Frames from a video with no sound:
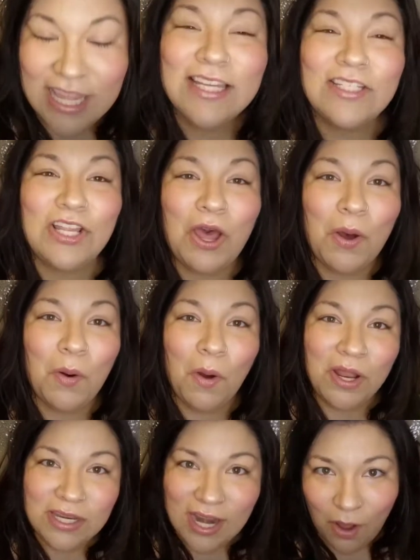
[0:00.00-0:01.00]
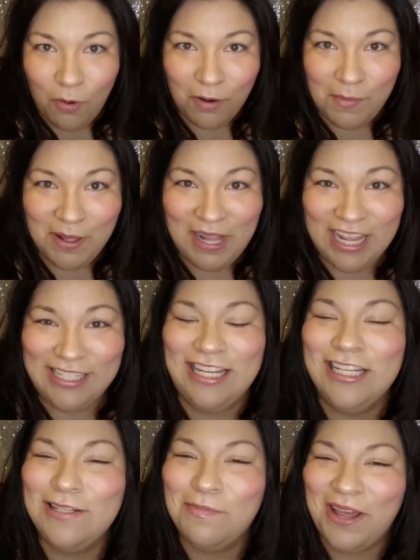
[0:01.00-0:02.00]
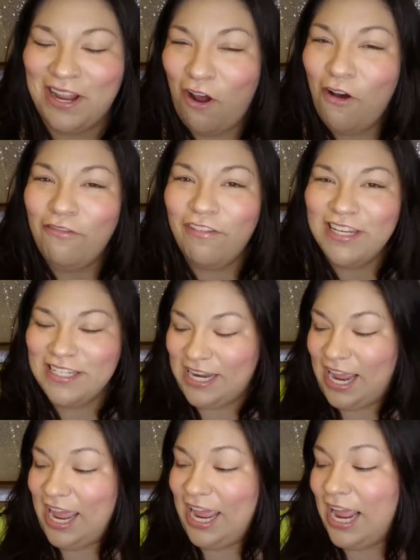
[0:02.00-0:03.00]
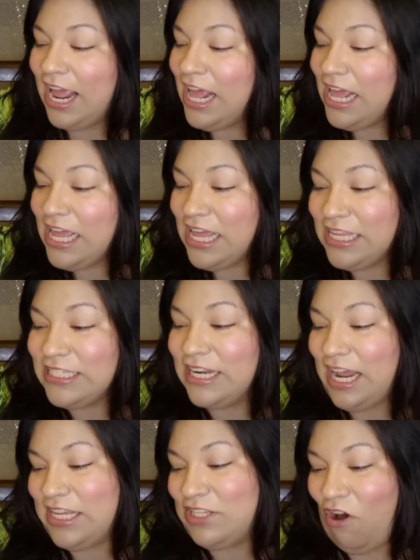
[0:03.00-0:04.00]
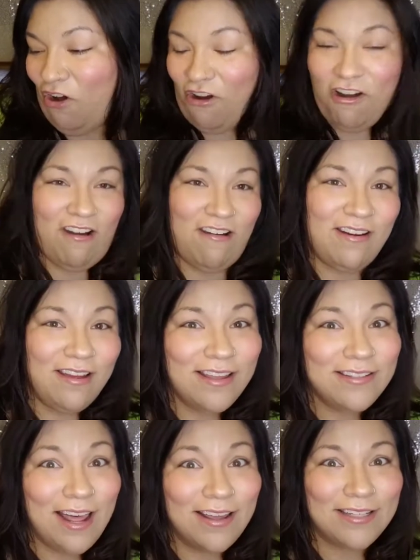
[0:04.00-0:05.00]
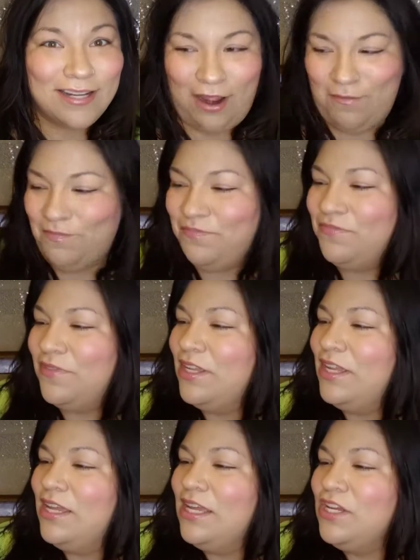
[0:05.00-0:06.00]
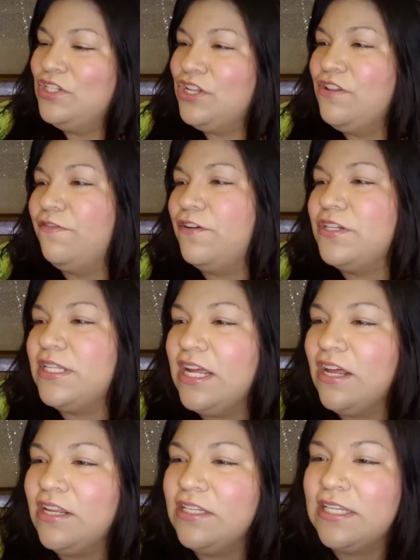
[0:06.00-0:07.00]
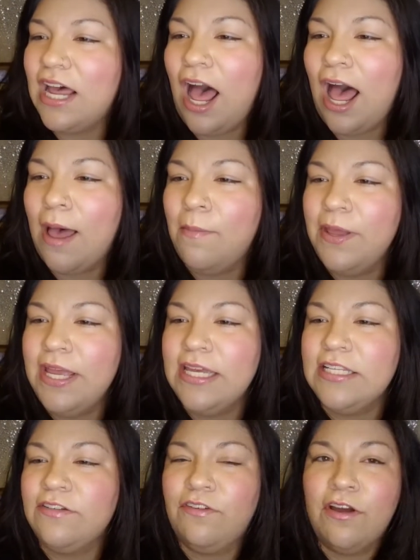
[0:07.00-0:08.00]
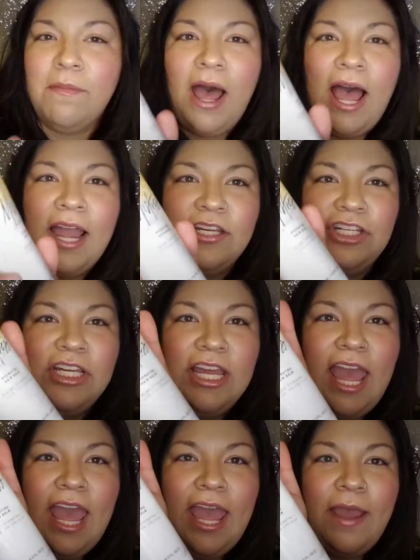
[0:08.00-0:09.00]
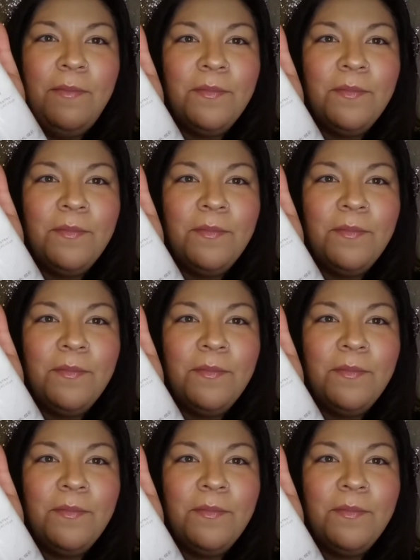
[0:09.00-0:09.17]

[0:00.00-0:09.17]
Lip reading: So, not wearing my glasses, but hopefully today isn't as hard as last time. So the first thing on top is from IGK.